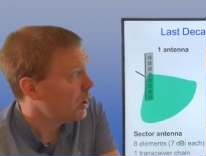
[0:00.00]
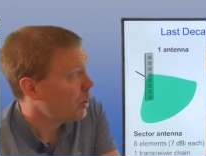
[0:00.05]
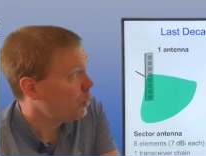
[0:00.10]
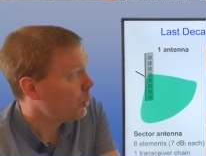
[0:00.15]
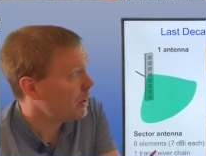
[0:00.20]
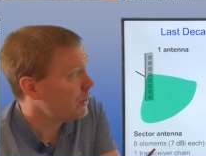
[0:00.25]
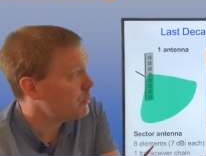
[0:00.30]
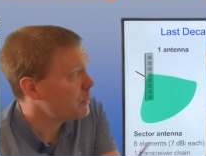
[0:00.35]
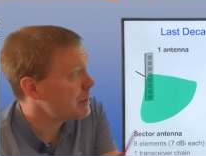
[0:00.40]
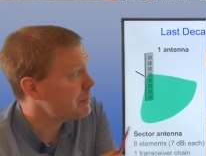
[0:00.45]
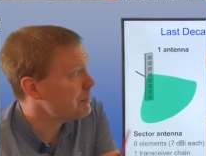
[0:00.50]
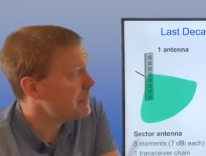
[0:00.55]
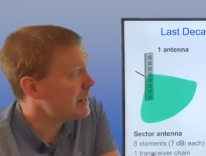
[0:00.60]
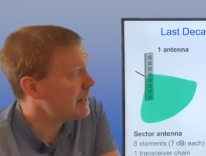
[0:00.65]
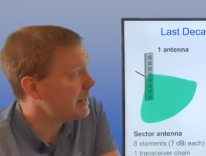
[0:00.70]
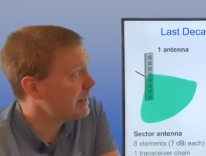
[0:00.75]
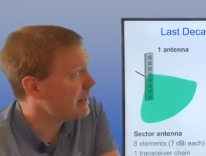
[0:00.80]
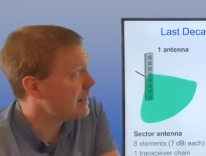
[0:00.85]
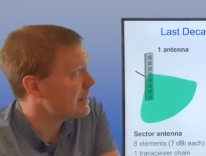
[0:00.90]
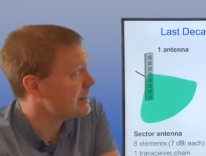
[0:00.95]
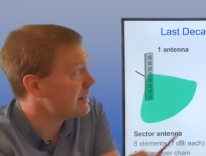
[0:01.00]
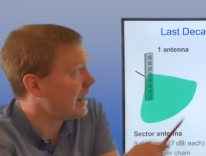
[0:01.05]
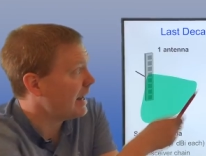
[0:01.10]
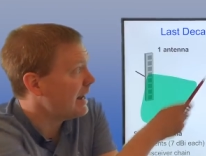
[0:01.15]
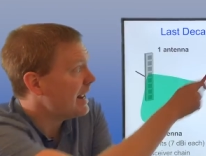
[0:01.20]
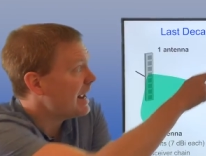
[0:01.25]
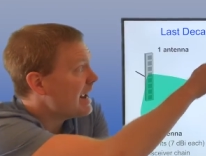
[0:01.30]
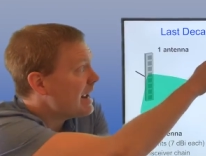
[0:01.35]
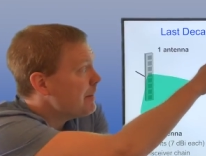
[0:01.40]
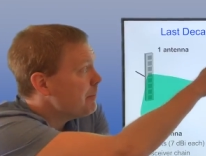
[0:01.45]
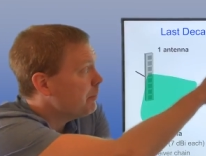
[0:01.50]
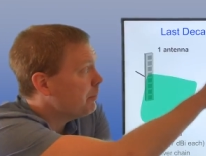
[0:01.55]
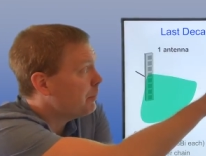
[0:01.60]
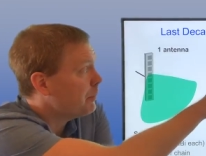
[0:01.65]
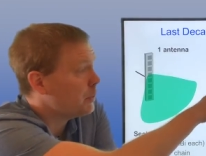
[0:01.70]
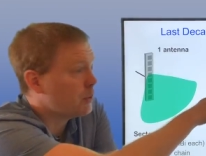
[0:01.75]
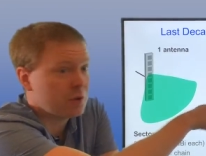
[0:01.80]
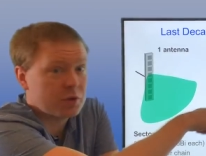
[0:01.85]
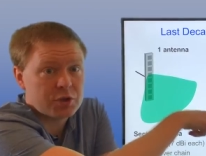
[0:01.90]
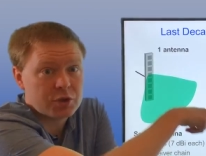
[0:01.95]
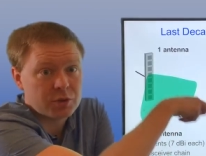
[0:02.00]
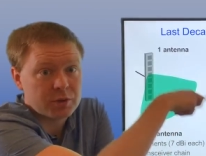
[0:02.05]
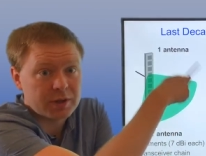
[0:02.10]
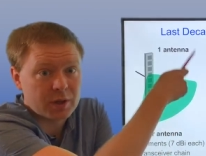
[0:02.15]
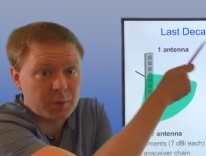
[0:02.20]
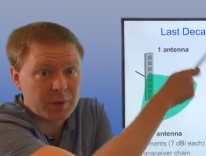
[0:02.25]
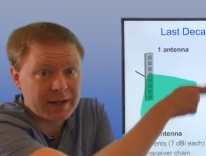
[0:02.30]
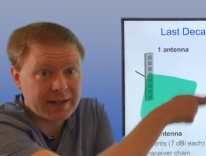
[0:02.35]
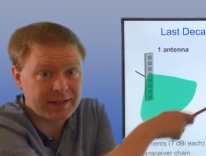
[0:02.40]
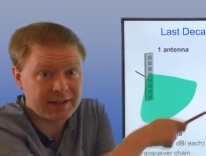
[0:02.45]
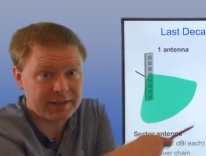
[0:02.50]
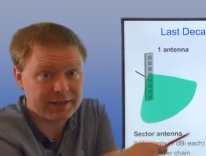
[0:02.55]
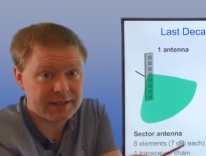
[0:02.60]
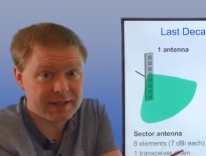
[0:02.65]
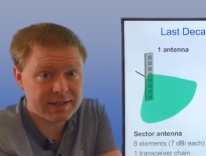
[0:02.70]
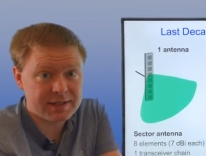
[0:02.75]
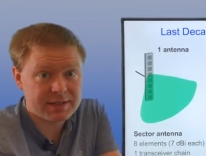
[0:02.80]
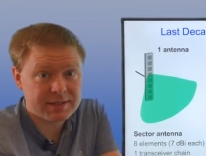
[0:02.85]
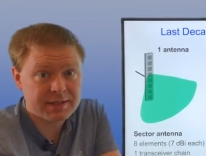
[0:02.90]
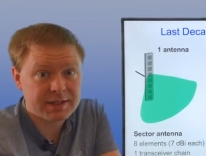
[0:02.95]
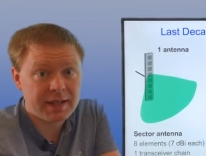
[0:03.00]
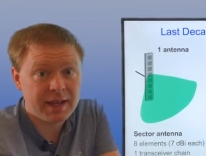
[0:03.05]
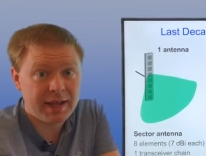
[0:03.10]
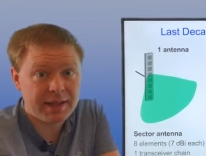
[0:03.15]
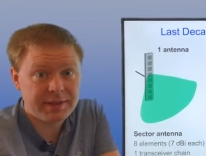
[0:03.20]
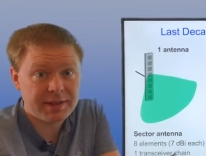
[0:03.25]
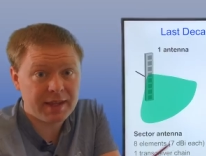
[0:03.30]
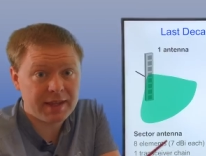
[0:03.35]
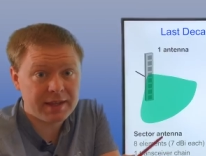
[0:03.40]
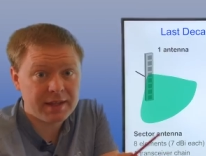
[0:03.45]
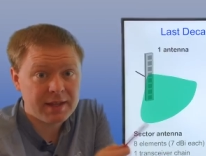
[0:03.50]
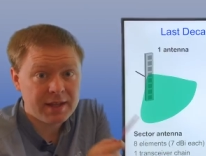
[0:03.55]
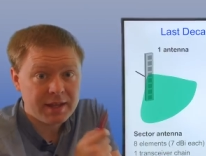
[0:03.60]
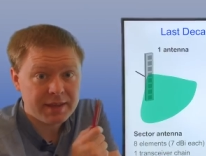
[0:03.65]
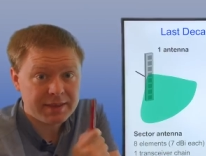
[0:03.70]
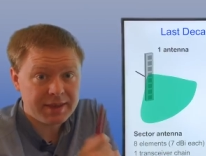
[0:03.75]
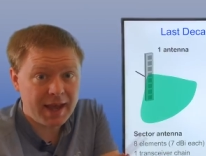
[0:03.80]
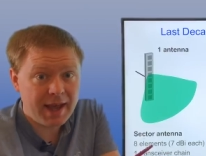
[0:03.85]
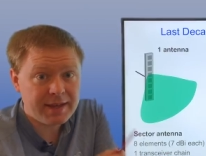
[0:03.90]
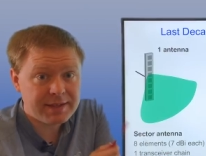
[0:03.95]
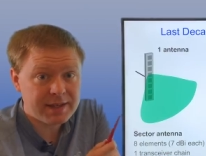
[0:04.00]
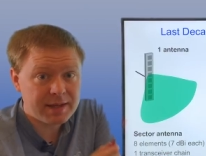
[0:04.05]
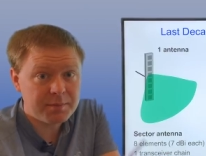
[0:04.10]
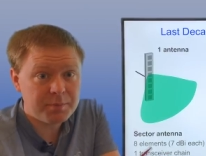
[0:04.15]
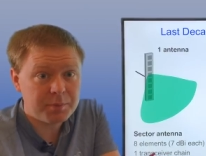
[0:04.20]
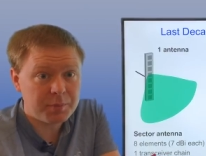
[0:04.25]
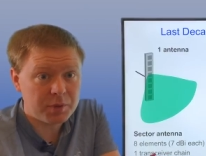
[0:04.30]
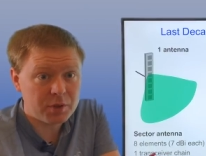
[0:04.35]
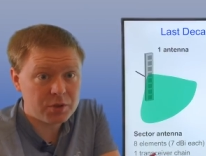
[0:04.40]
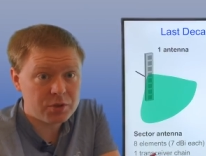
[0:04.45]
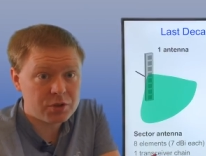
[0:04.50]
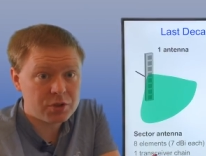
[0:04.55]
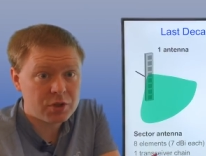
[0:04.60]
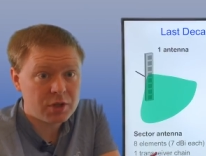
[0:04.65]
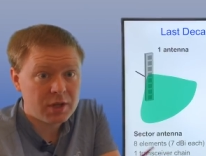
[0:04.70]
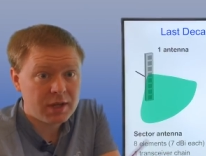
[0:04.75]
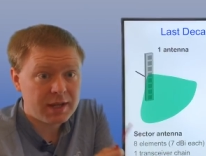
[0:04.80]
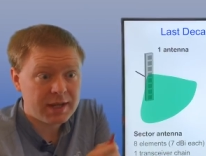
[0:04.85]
what we mean is an input to an array like this. And then that input